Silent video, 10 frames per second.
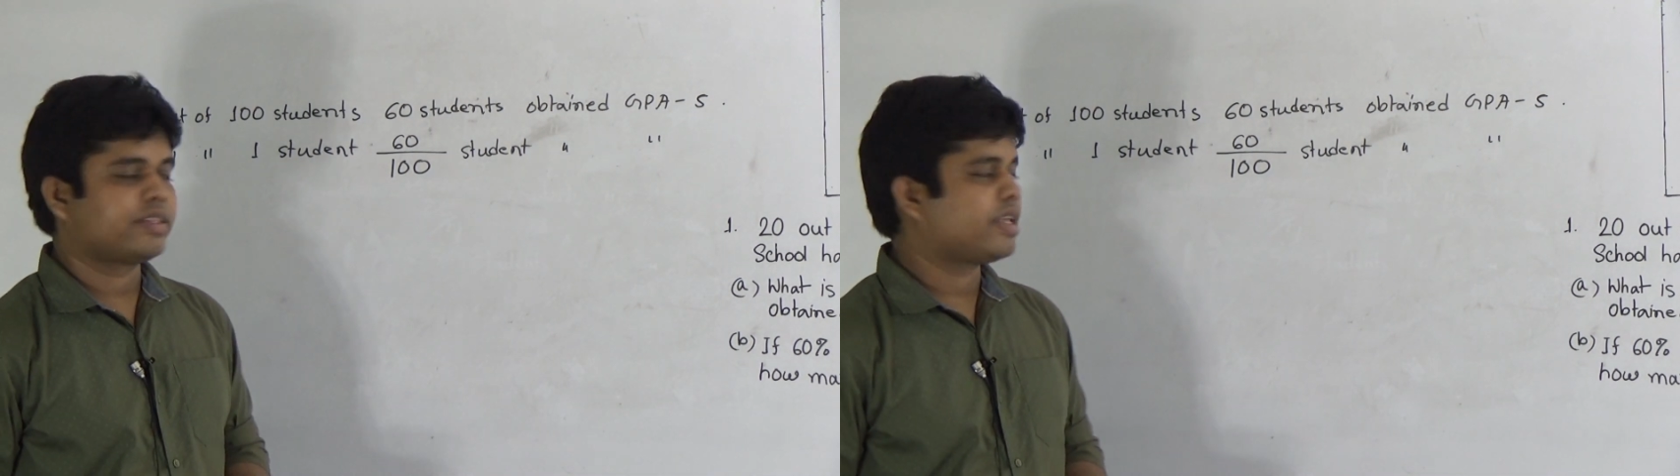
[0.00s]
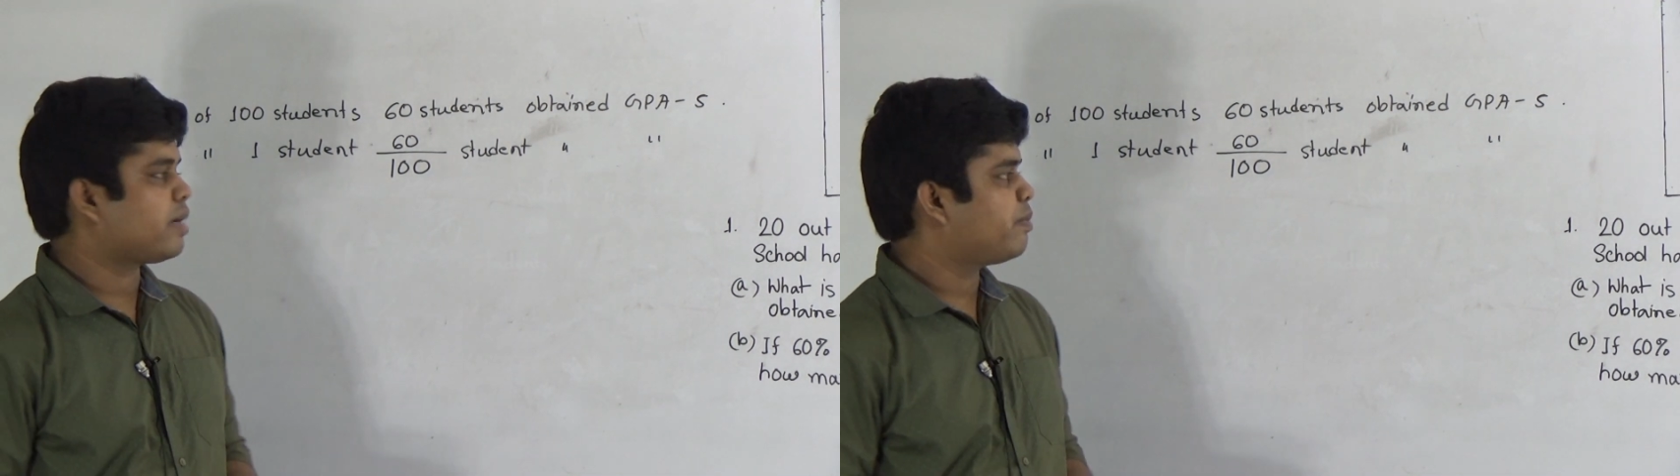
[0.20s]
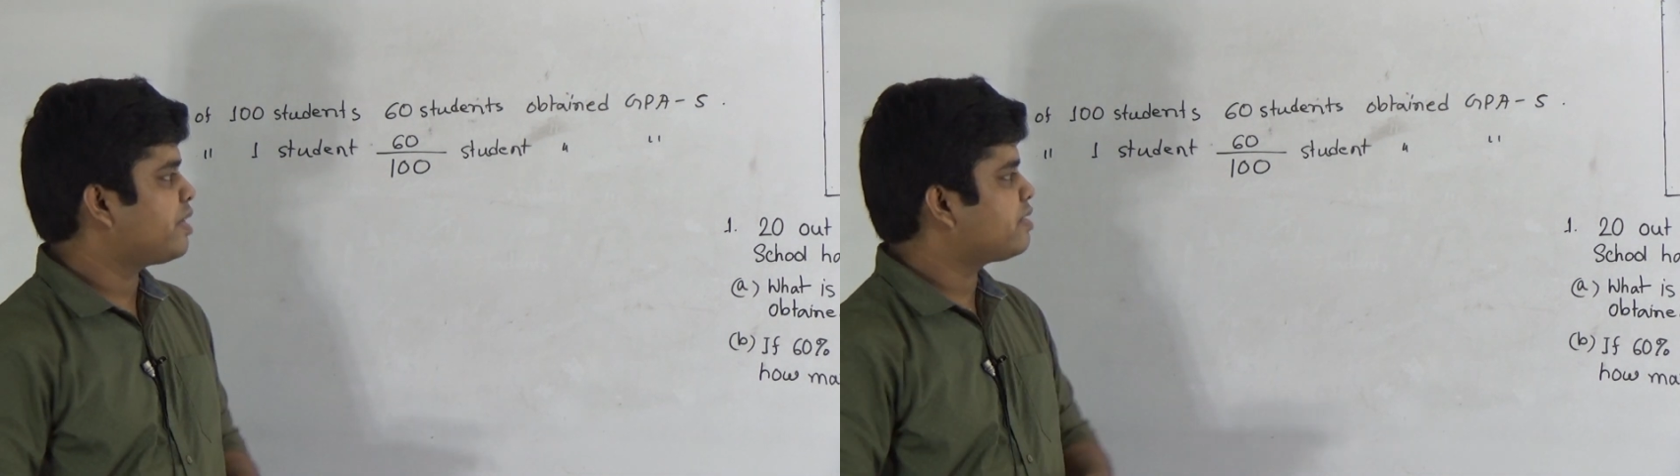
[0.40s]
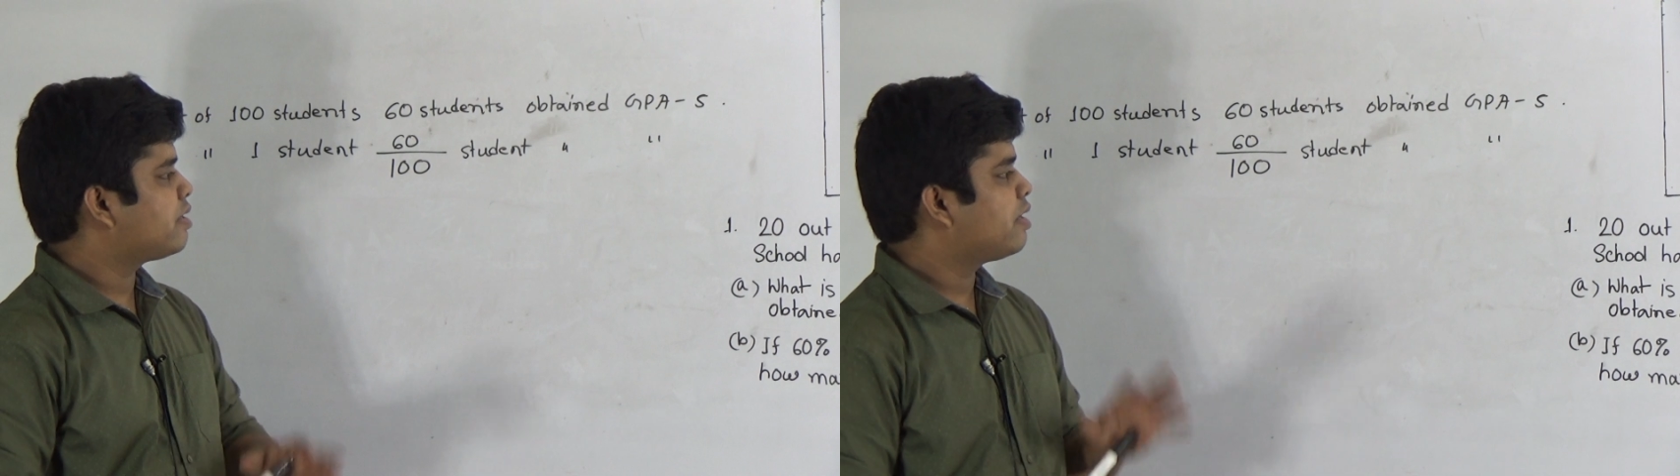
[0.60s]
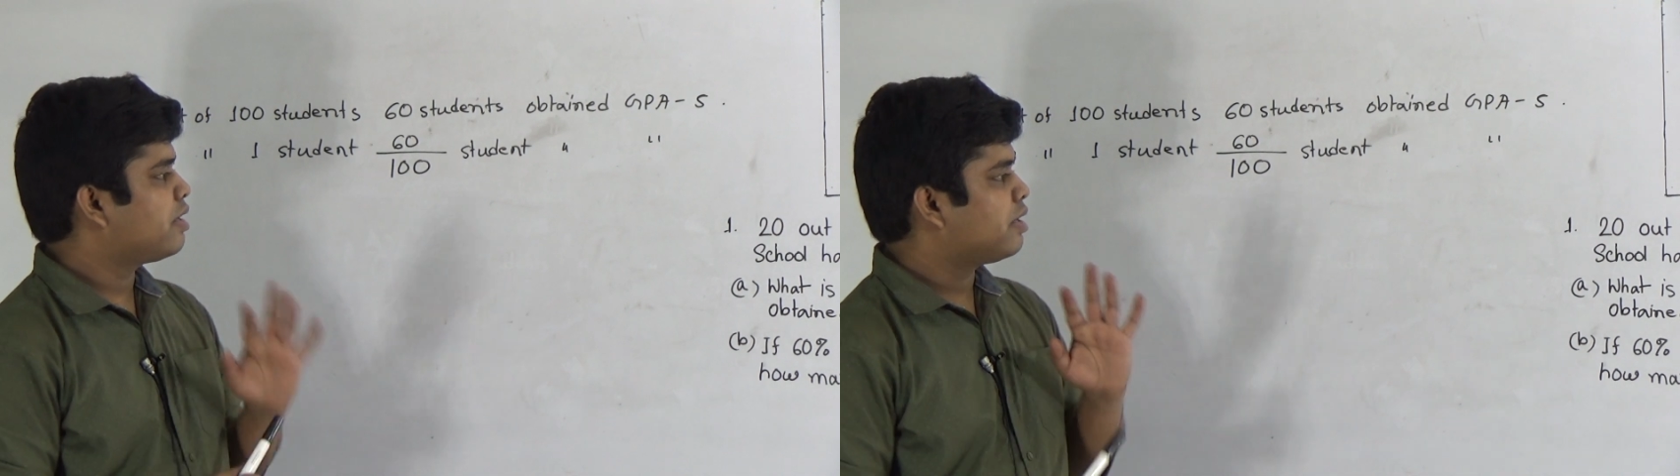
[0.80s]
that means
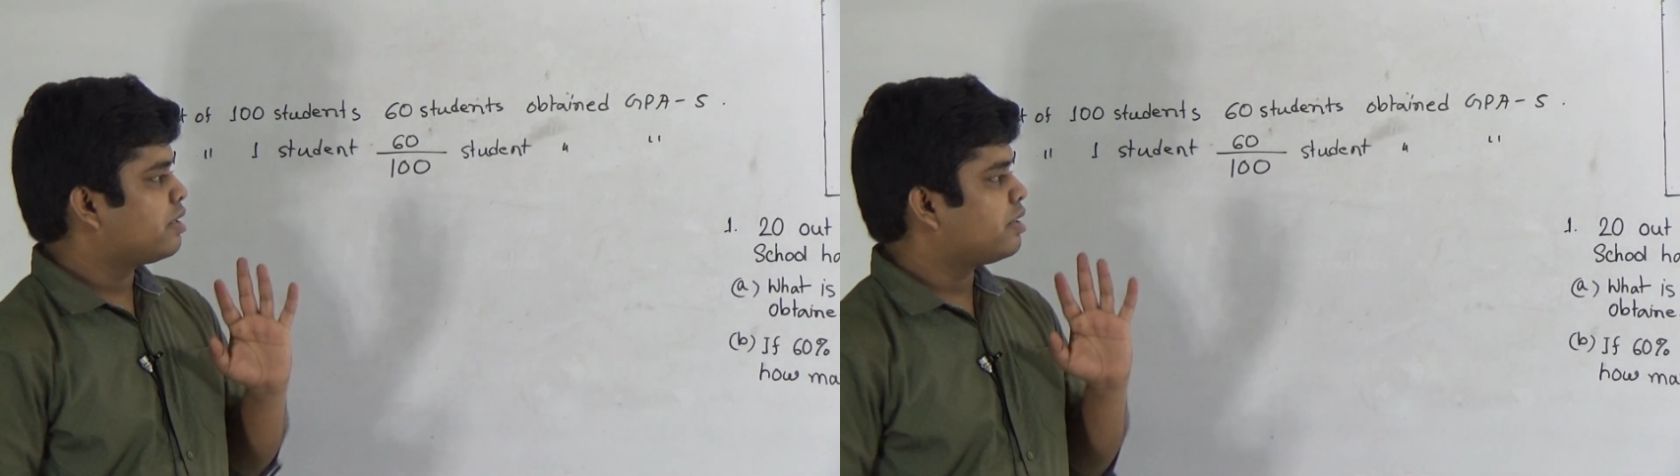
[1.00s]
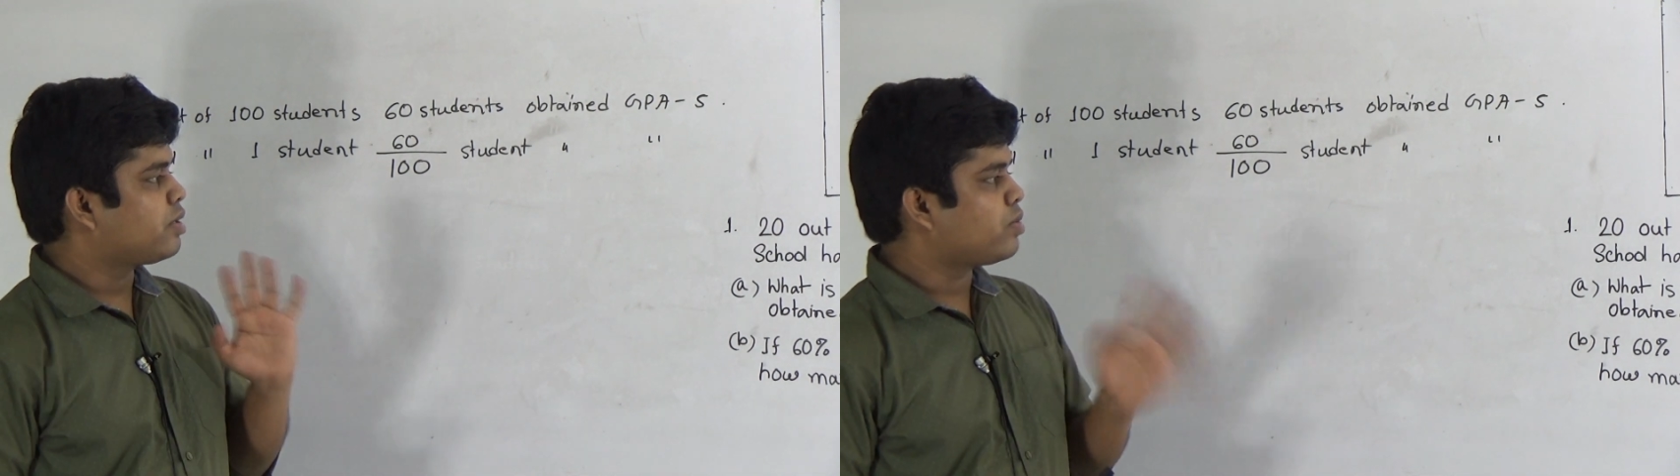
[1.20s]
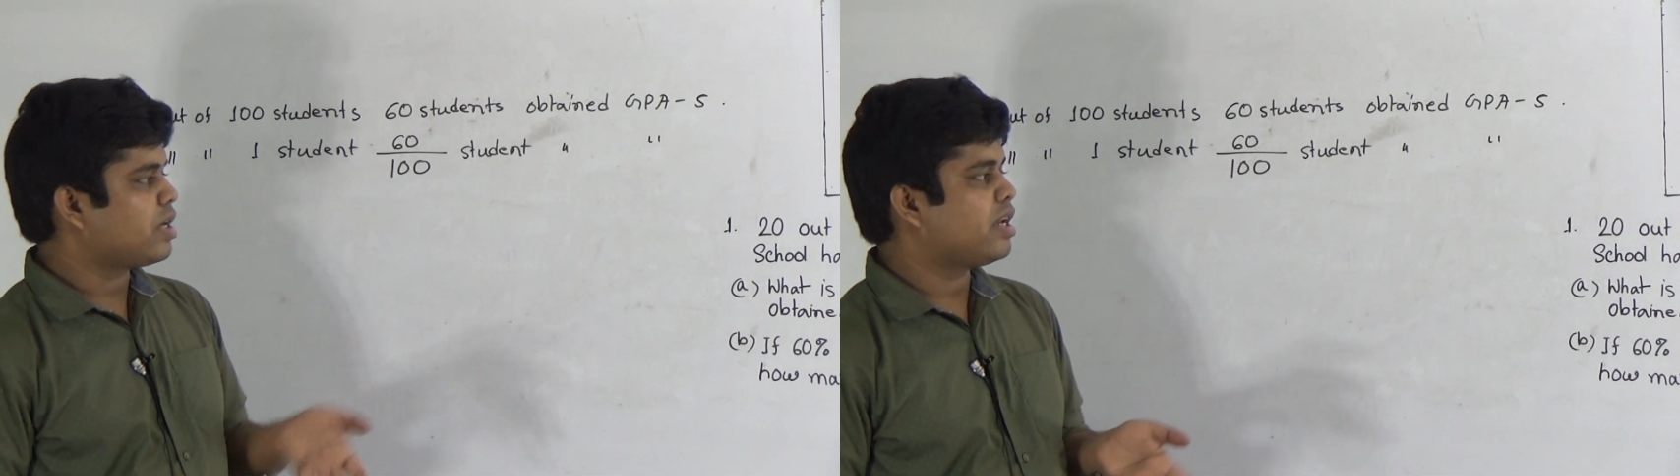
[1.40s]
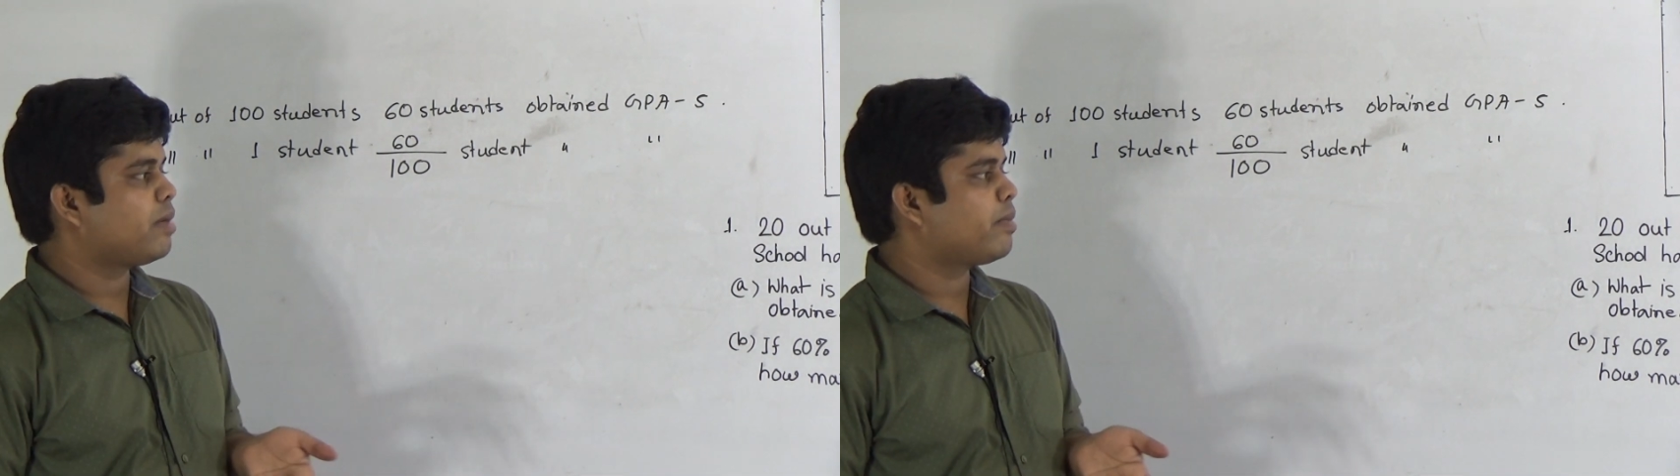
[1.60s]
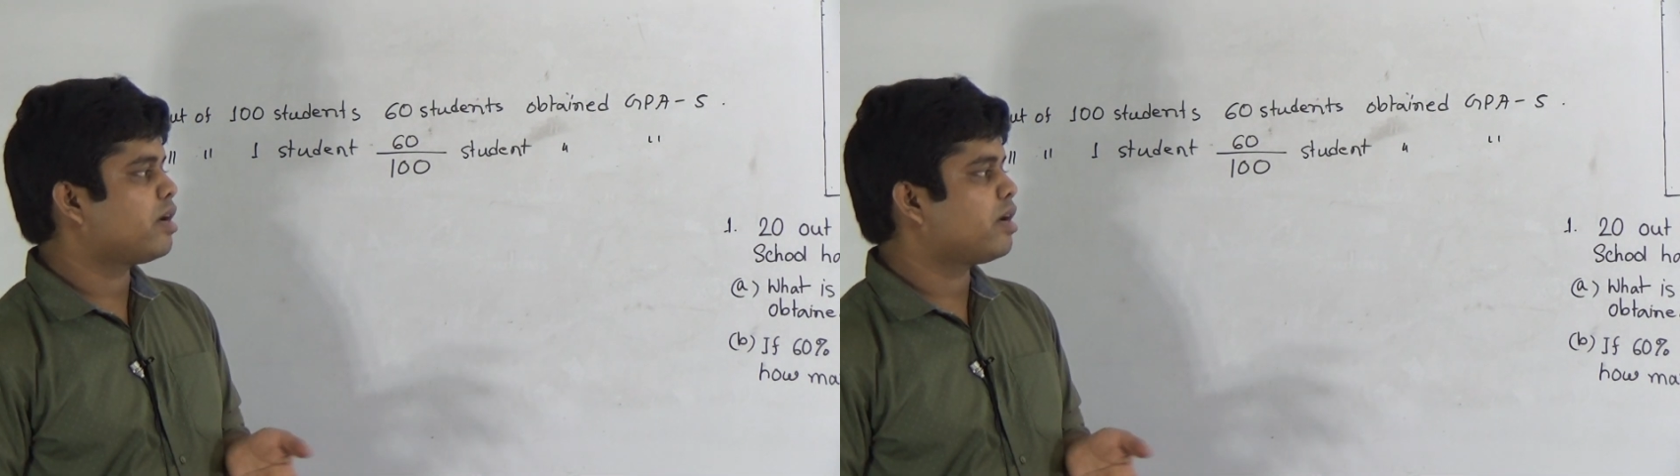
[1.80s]
the total number